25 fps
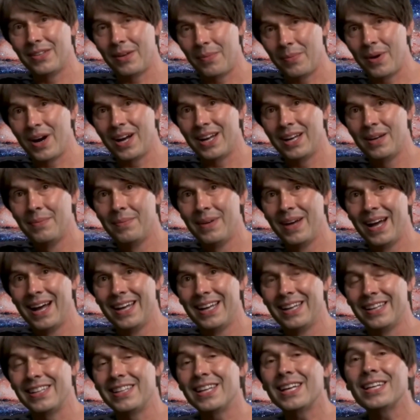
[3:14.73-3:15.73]
the Minor
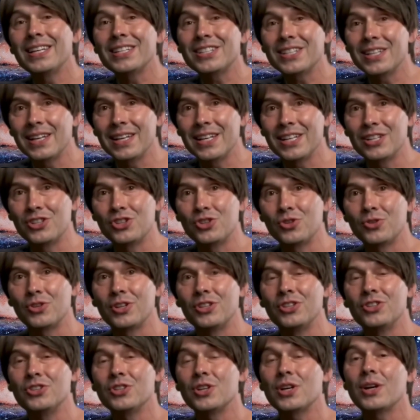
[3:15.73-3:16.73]
Planet Center issued a
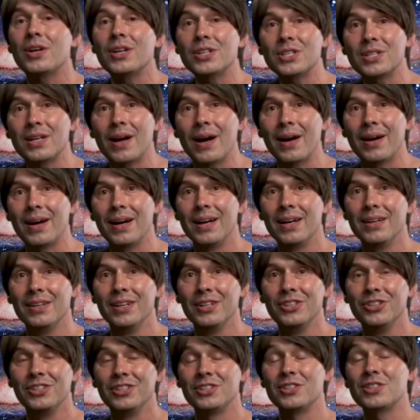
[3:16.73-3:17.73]
circular
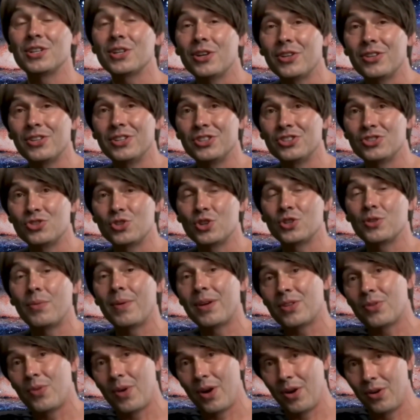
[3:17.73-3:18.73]
that stunned
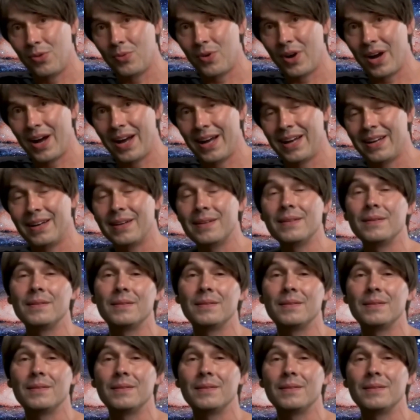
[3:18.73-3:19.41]
astronomers worldwide.